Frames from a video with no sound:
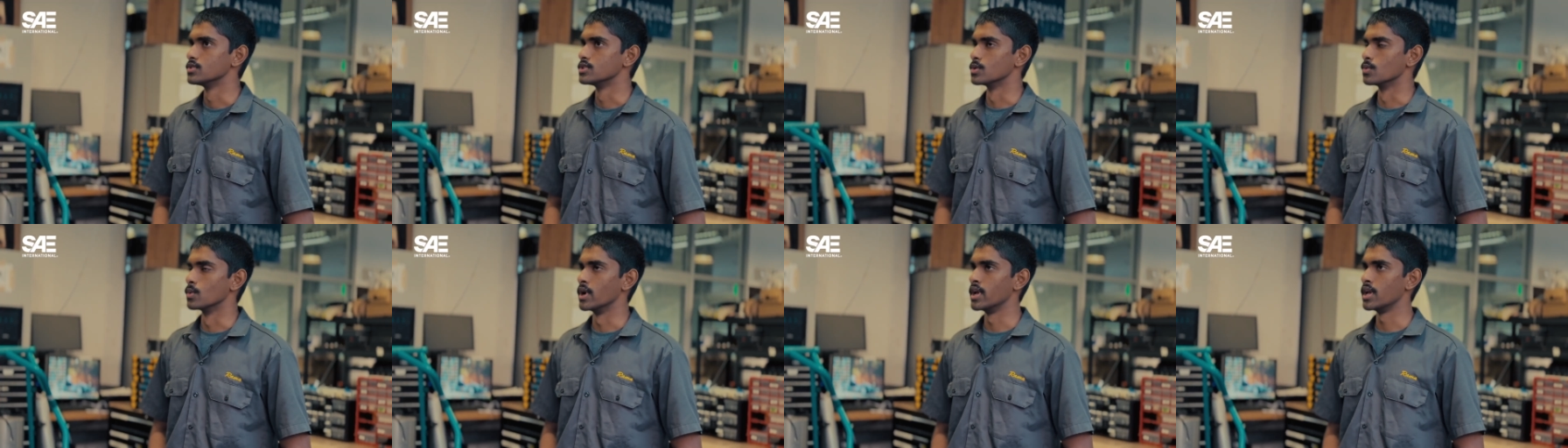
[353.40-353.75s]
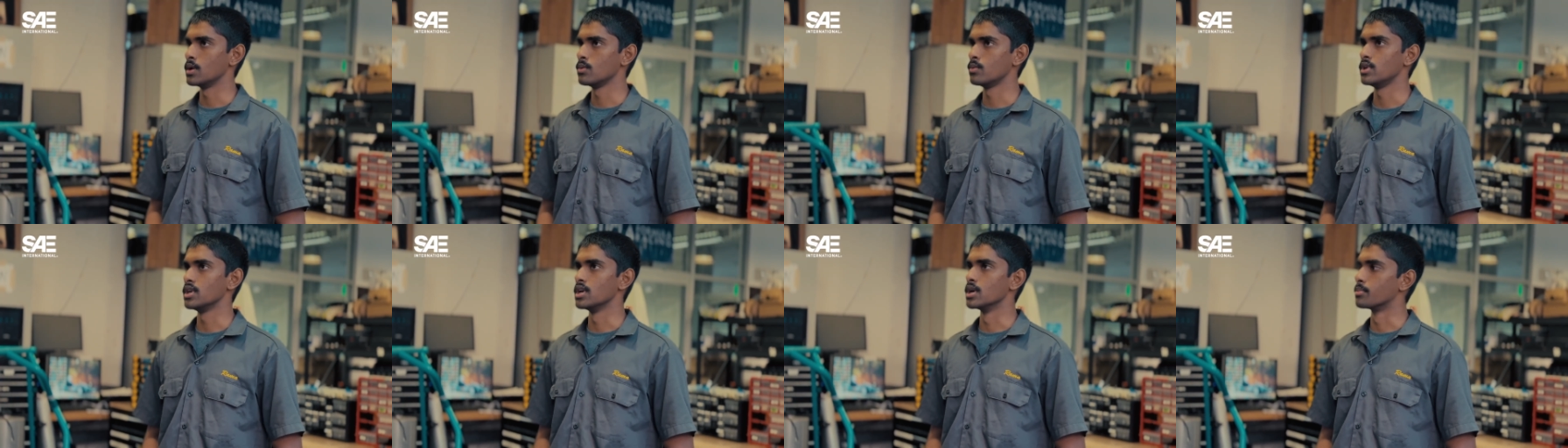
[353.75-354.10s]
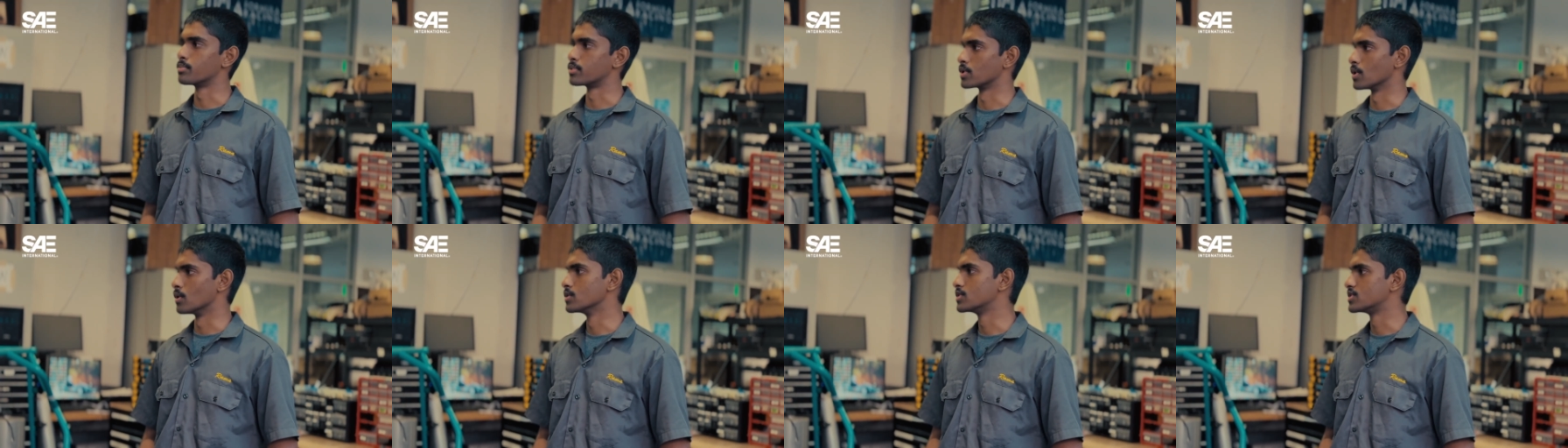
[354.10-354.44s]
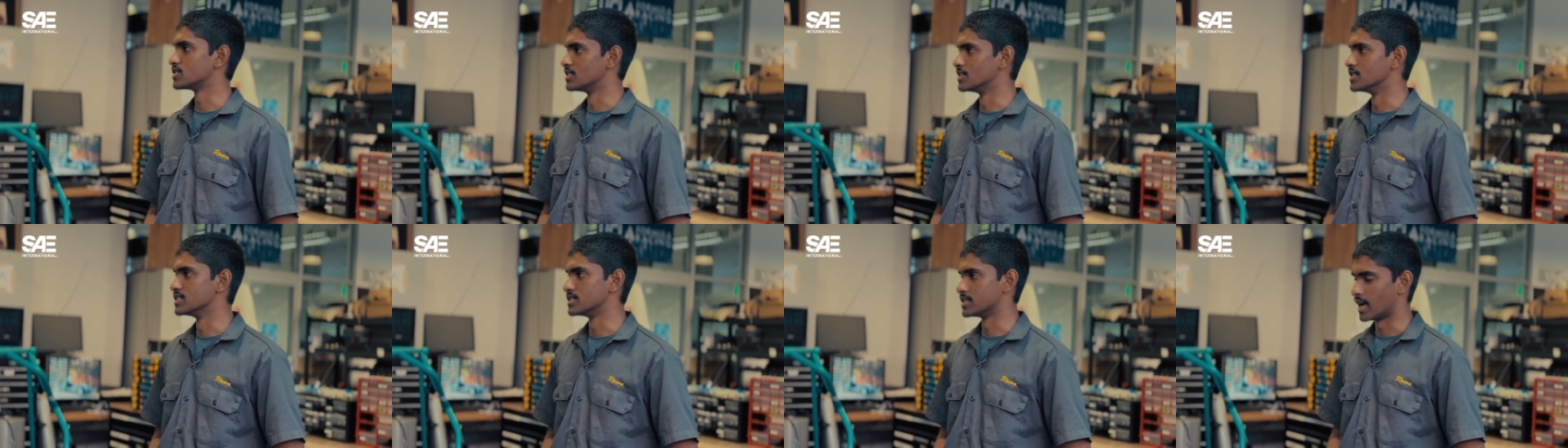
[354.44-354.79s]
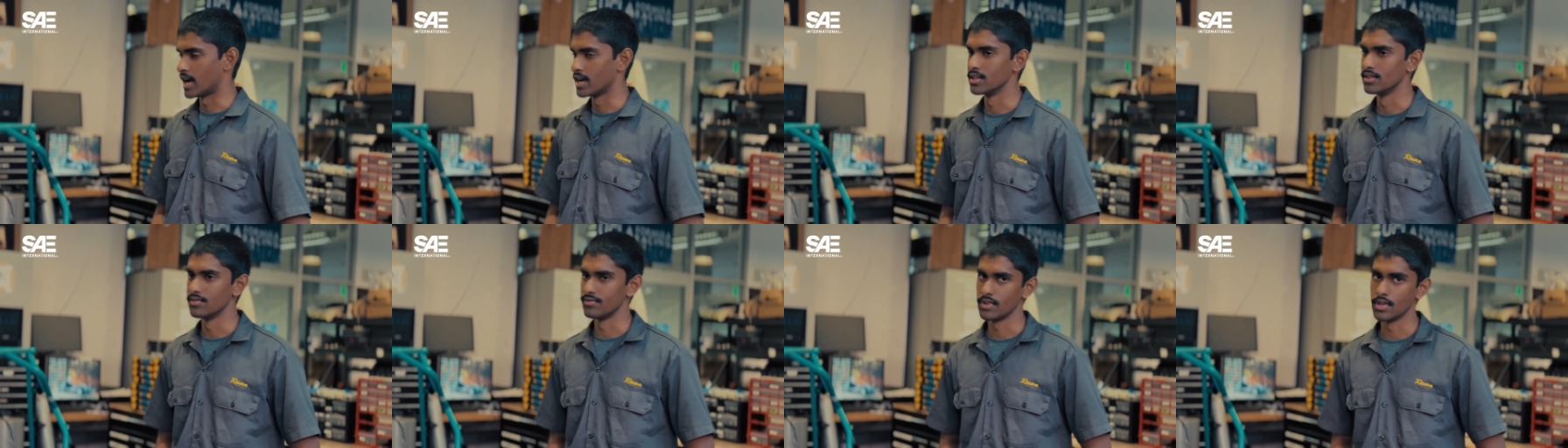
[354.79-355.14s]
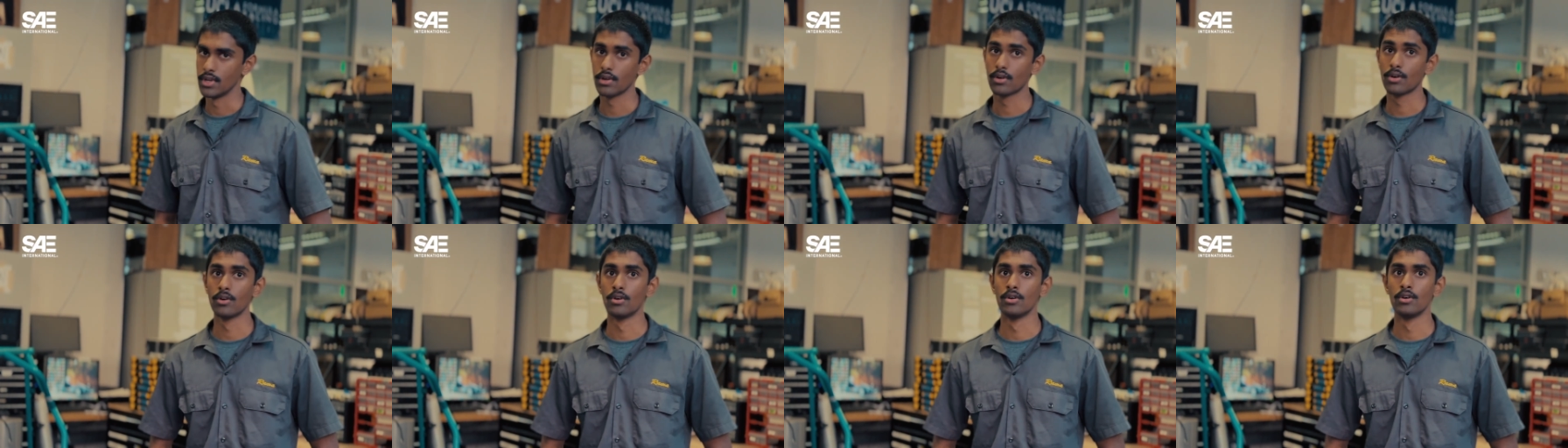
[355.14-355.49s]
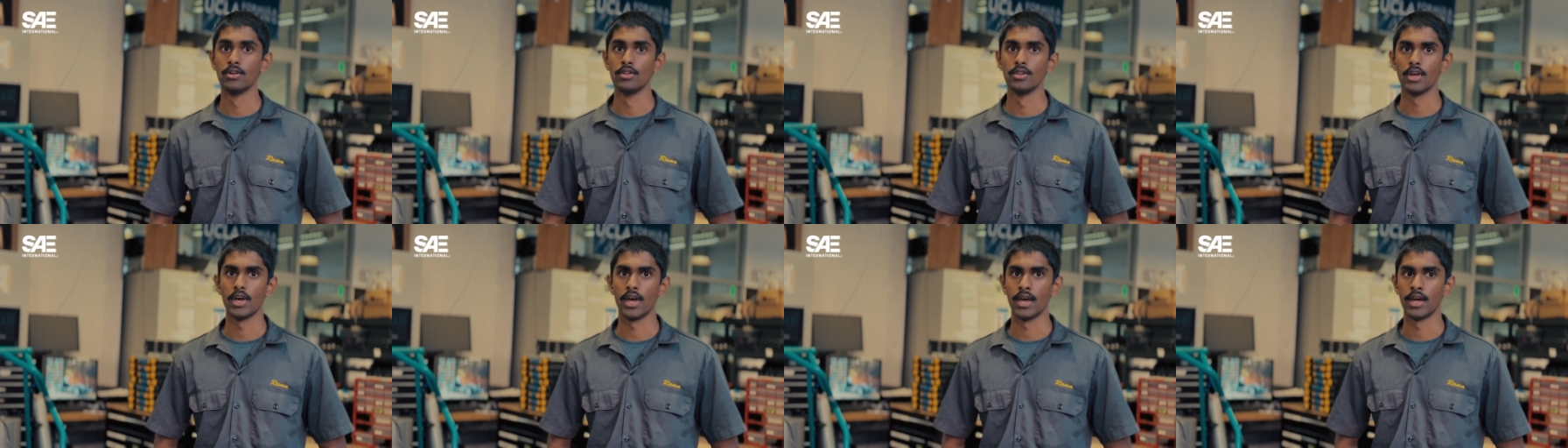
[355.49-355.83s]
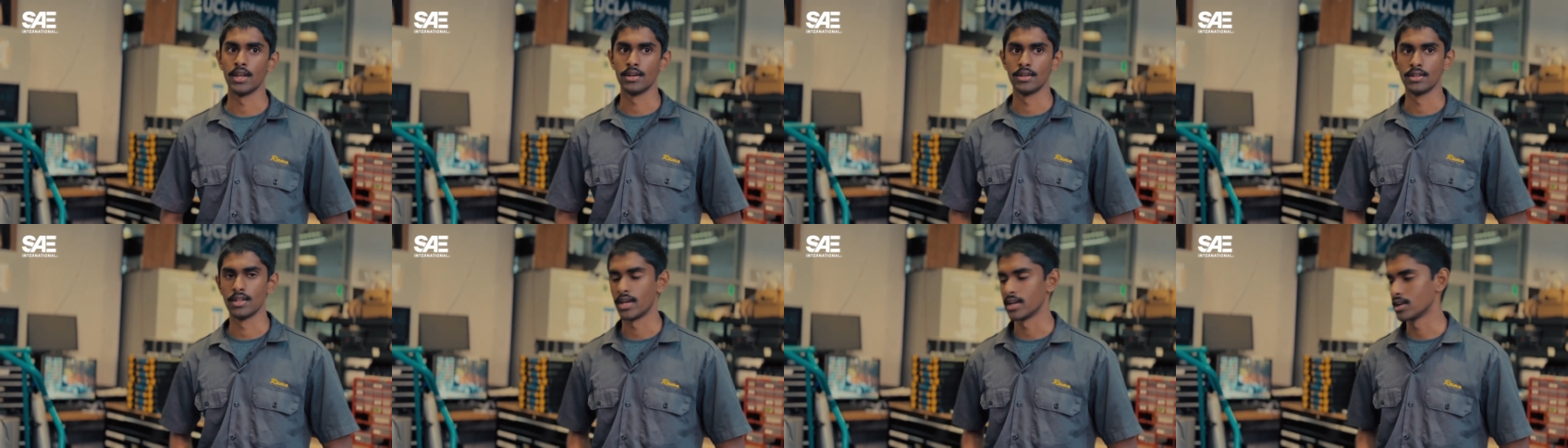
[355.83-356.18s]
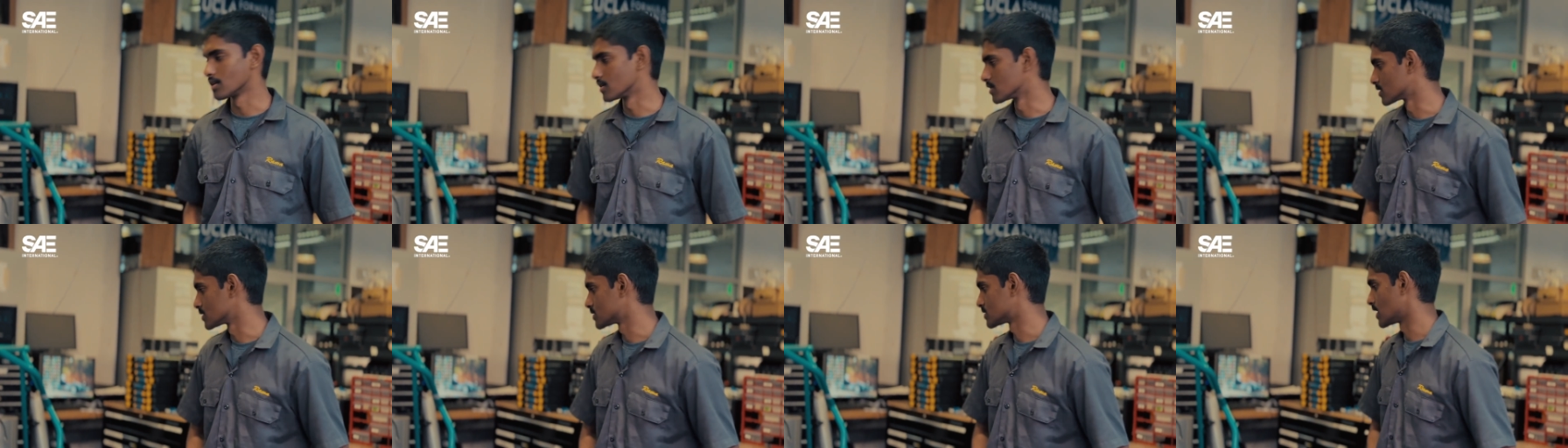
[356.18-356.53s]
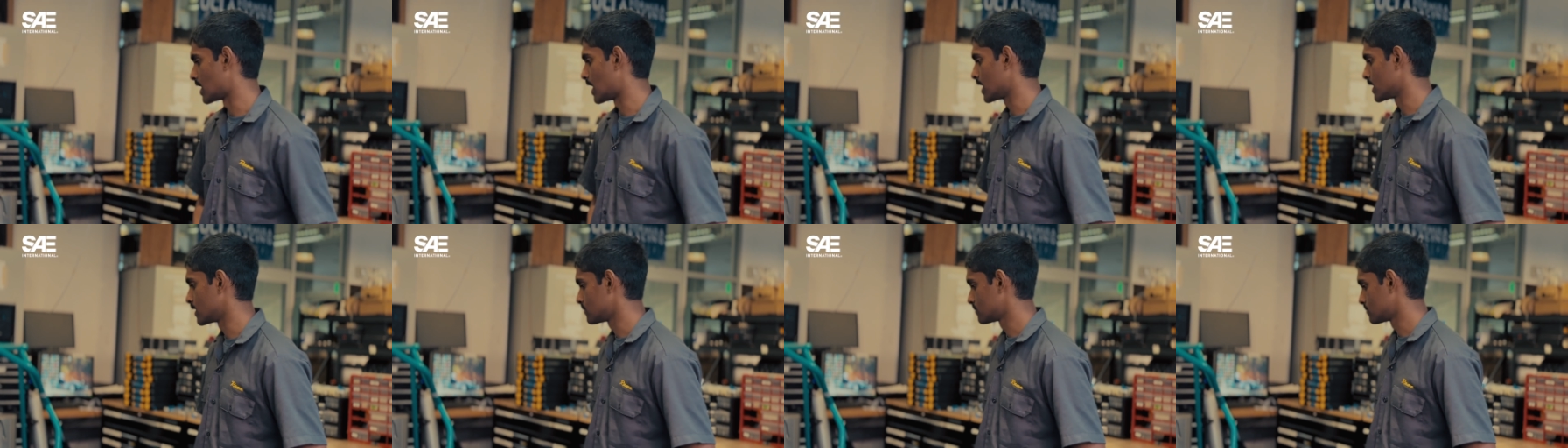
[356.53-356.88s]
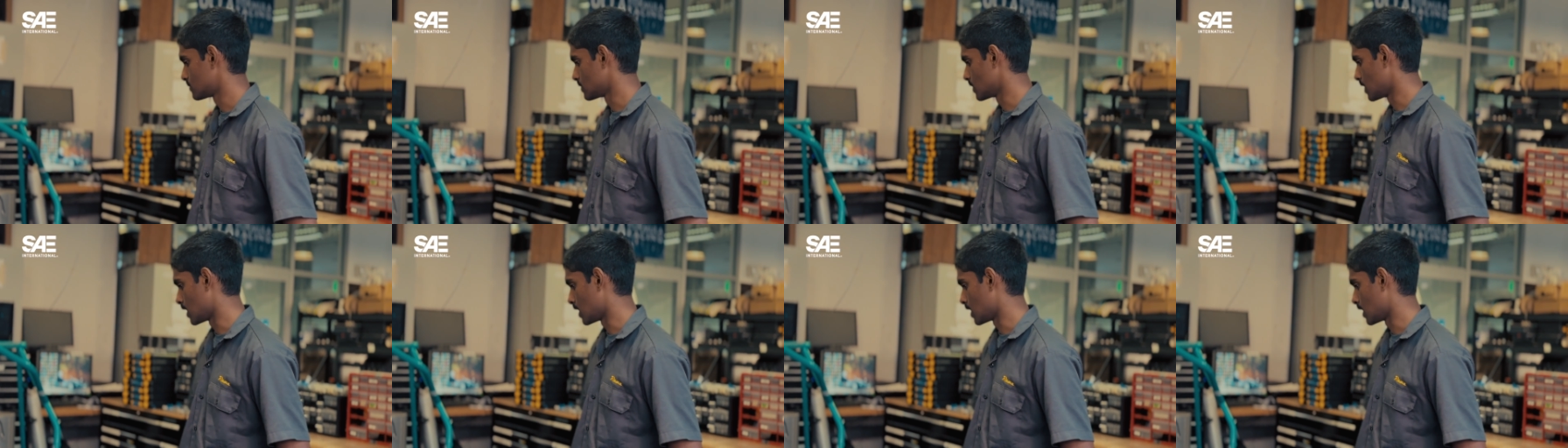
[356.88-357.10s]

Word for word: The way we approach the design of the vehicle and like our design,